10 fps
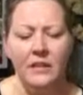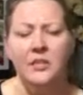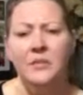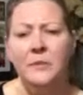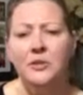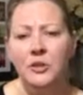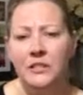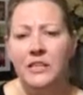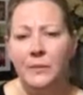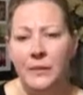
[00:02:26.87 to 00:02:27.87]
Just be sure
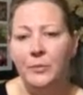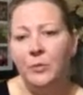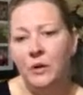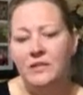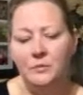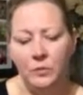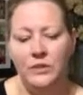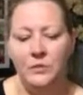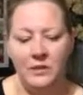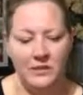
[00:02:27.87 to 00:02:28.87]
to tell people
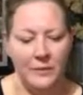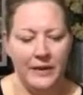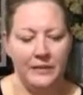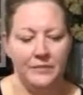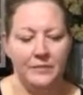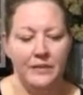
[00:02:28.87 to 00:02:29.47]
what to expect.